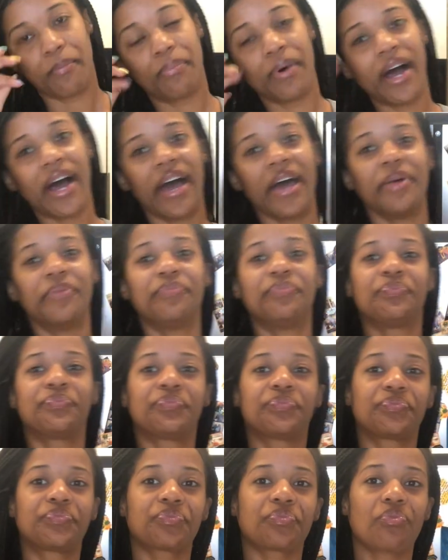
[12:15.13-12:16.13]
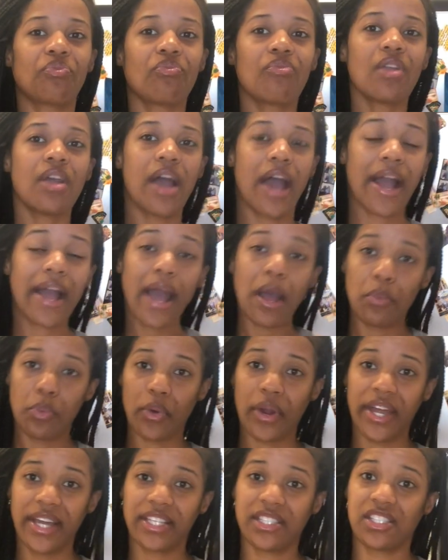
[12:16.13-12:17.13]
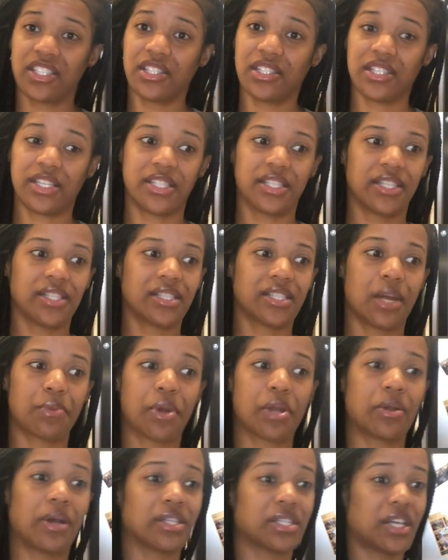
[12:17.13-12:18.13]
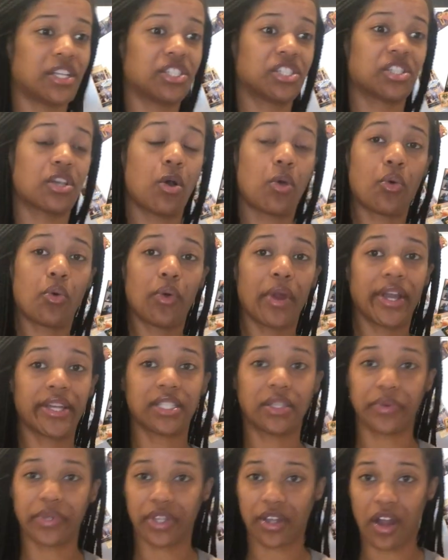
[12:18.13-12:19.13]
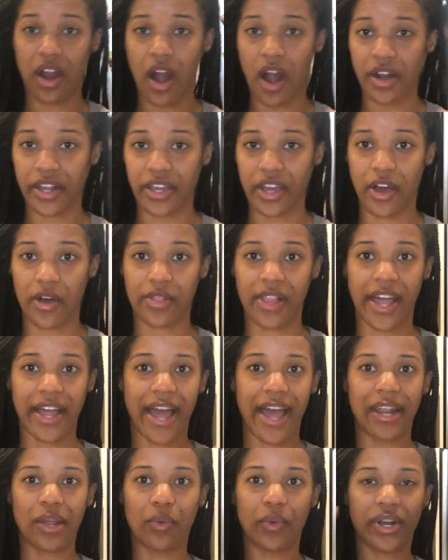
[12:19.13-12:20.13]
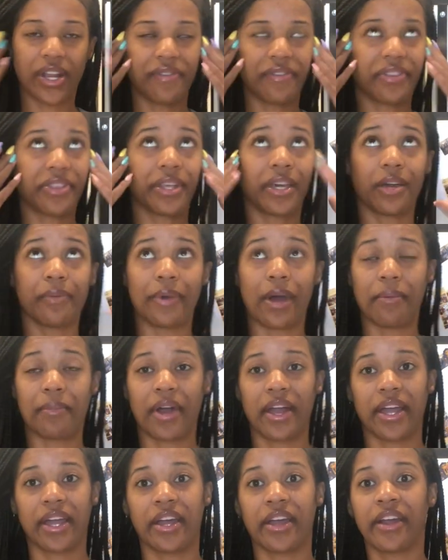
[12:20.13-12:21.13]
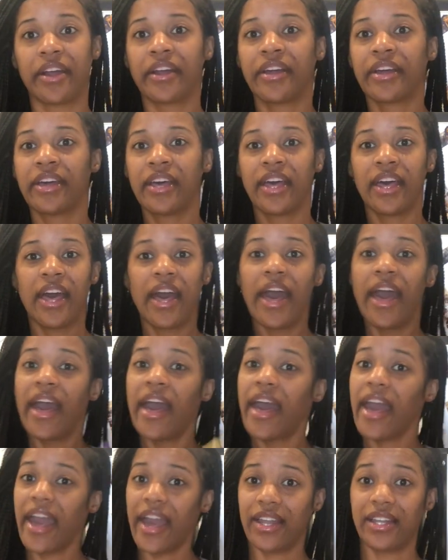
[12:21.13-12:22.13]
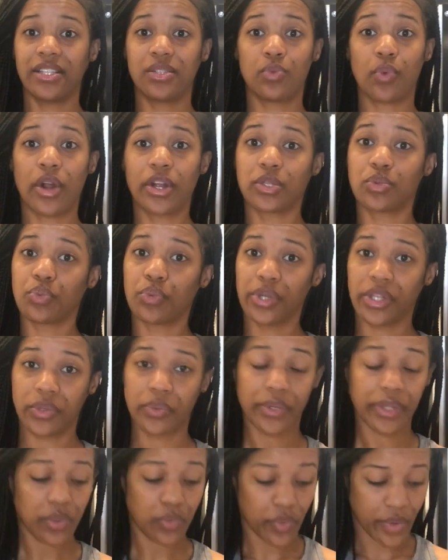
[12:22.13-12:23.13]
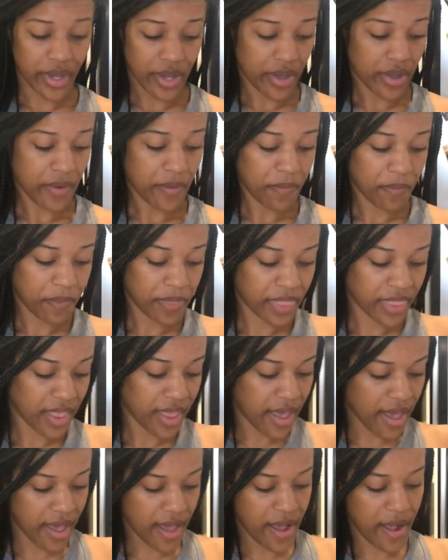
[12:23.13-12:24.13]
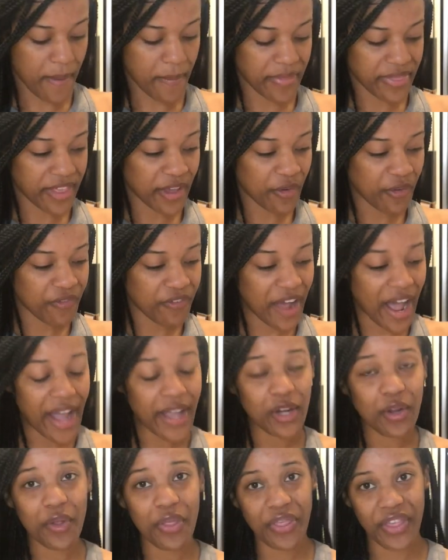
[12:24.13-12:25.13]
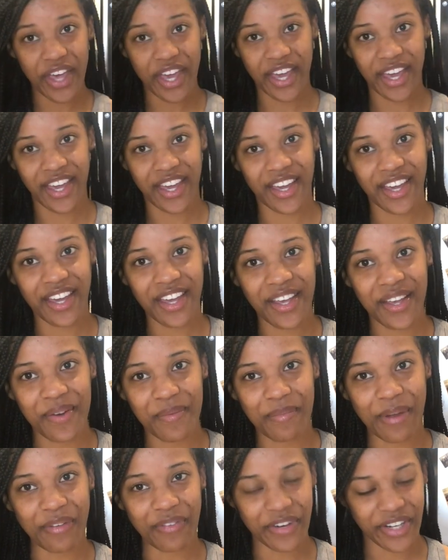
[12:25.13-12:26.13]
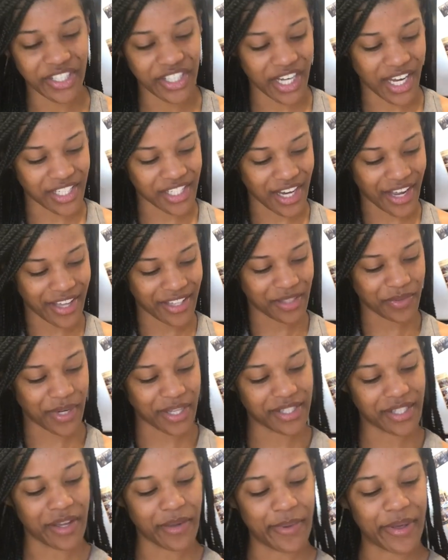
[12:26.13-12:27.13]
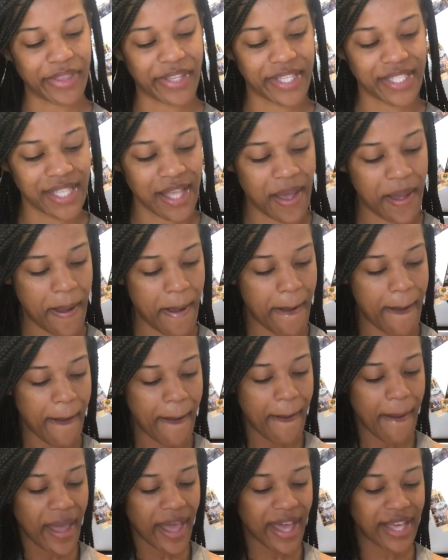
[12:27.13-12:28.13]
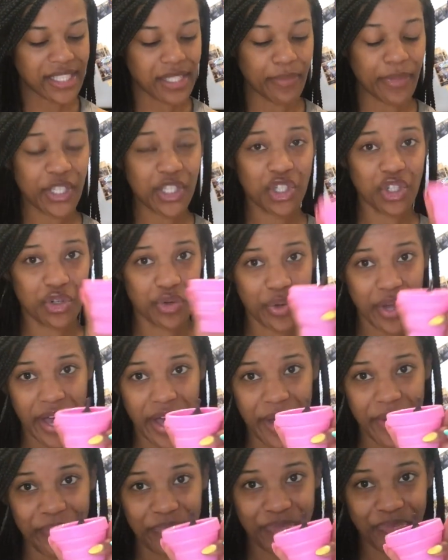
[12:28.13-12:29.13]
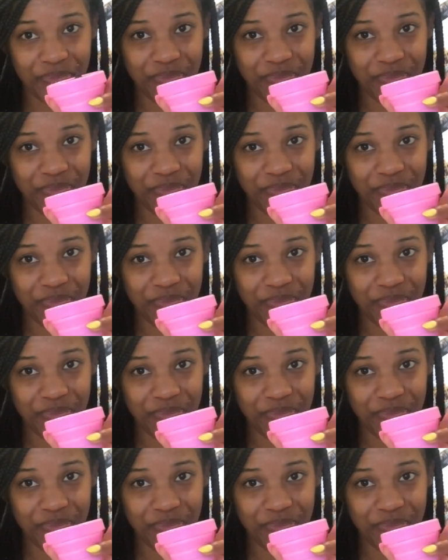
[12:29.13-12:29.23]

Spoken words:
But I got braids just because this summer I know I was gonna just go crazy with the cardio. Like, I didn't want to even think about my hair. And it's worked really, really well. The final thing, my friend Cha-Cha hates when I talk about this, is a menstrual cup.